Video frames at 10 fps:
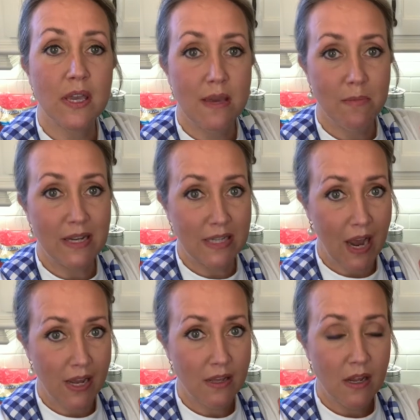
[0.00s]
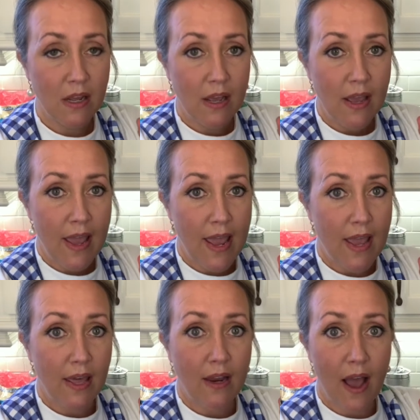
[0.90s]
in my diet,
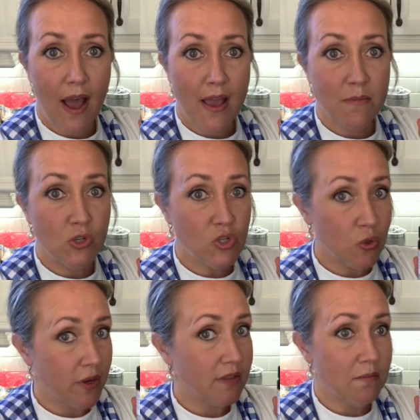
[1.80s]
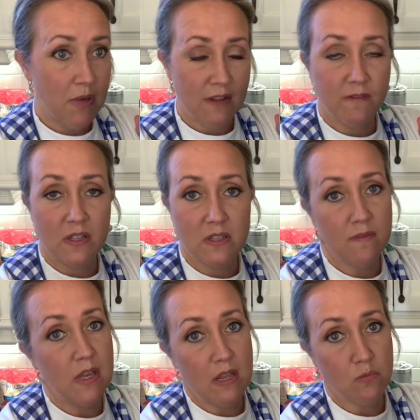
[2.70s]
and I'm enjoying the benefits of
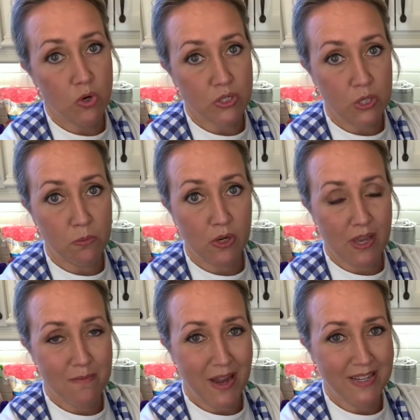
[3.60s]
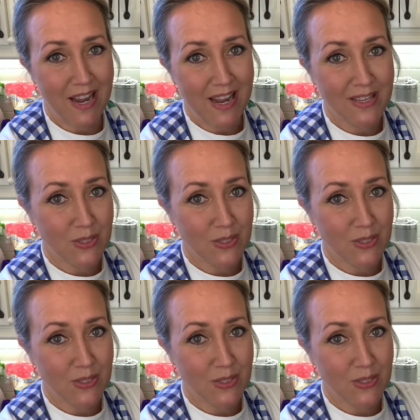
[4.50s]
getting more turmeric in my diet.